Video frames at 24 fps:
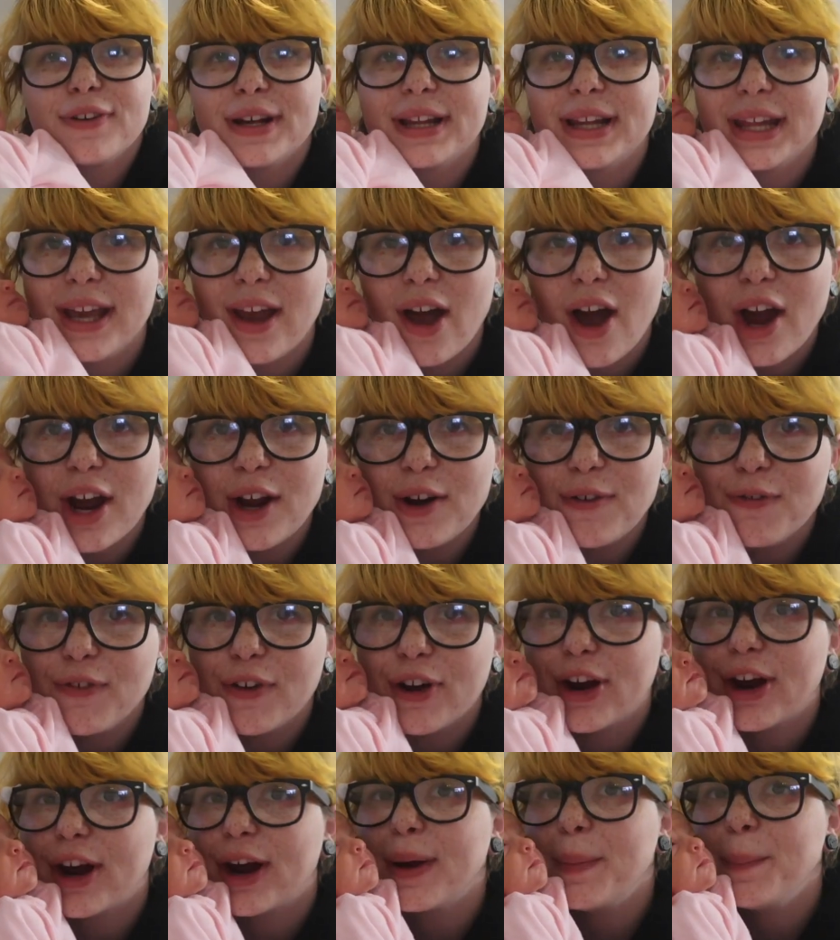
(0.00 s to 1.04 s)
really hard
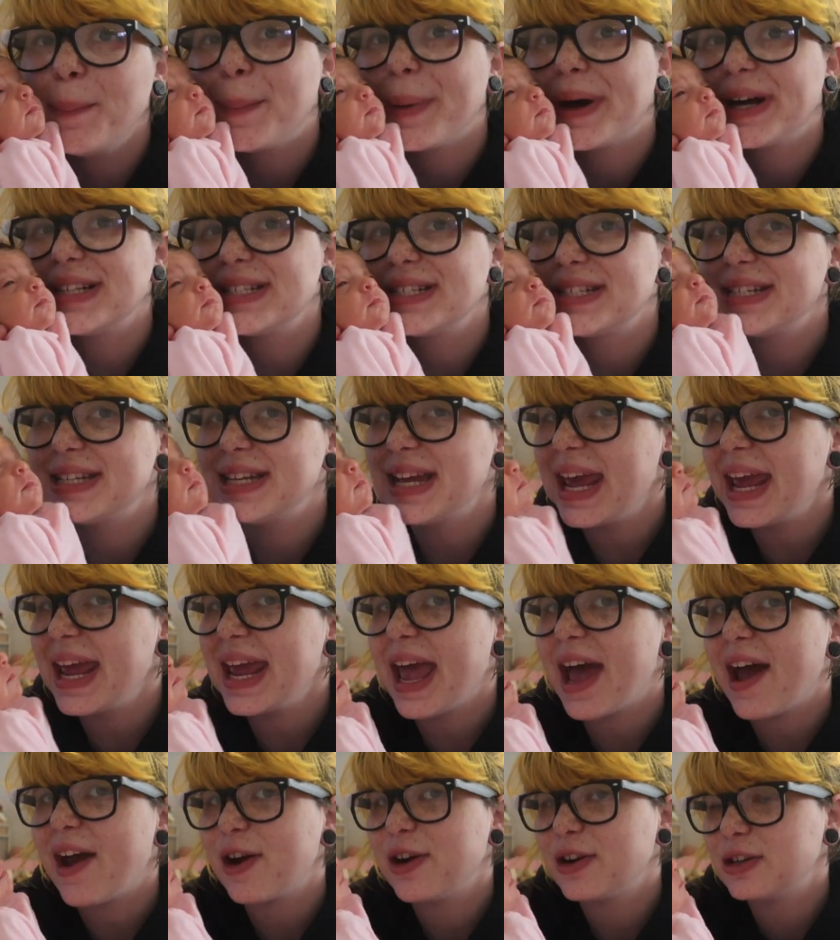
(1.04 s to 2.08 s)
for her, but today
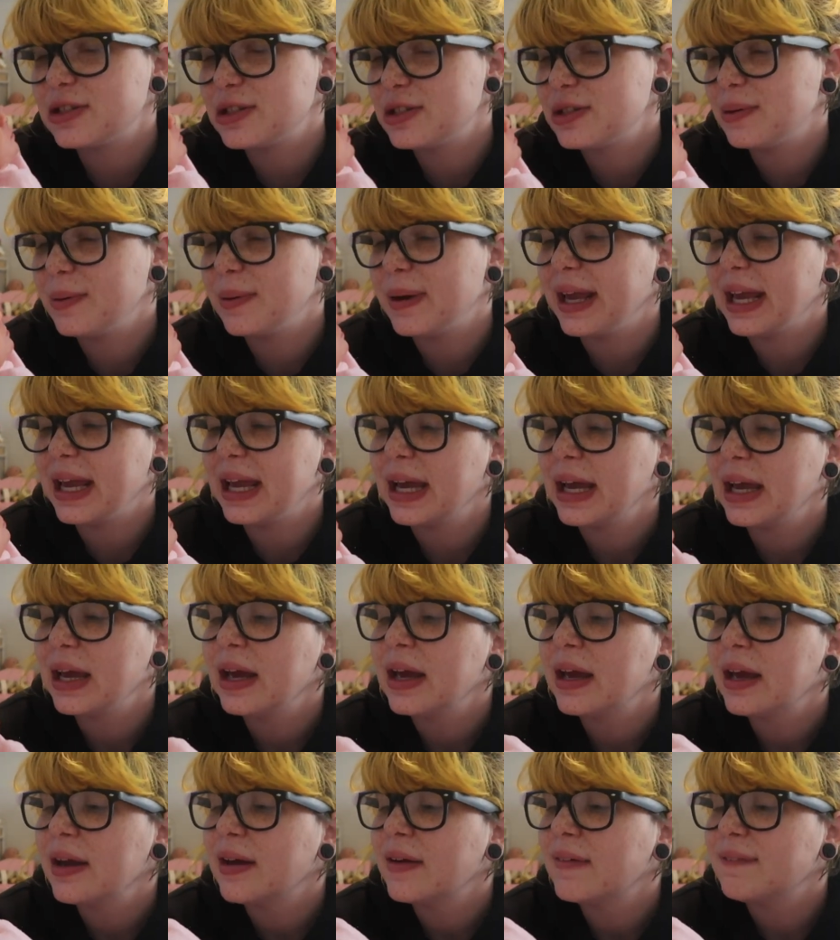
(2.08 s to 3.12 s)
at her 2-week
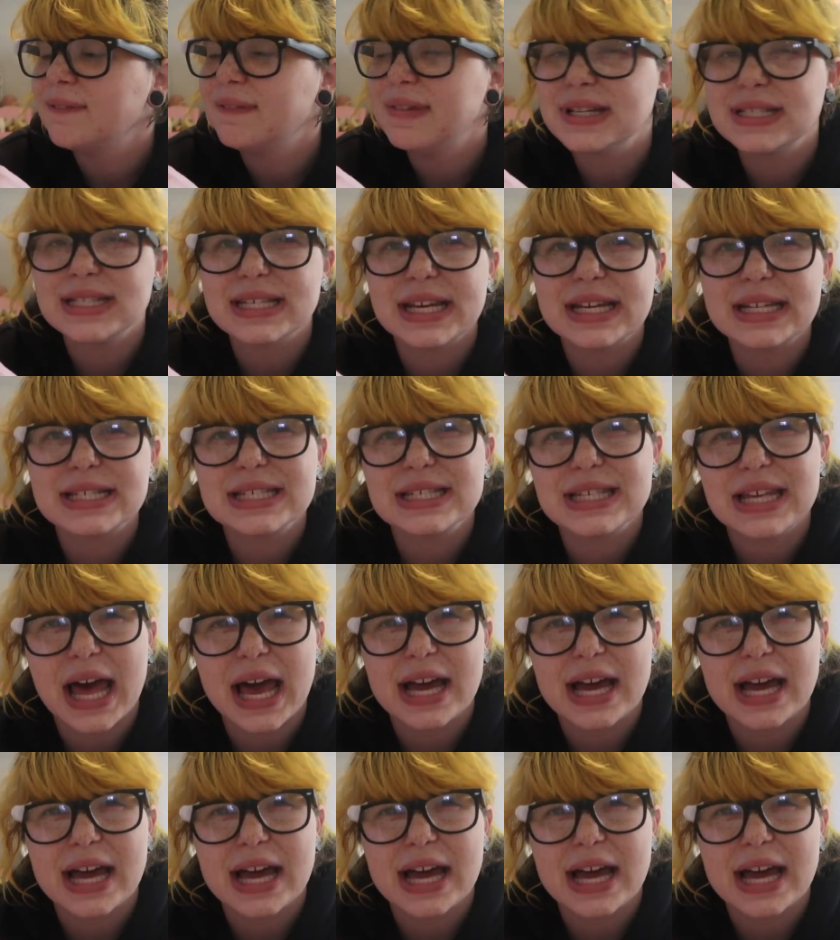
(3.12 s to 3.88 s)
visit /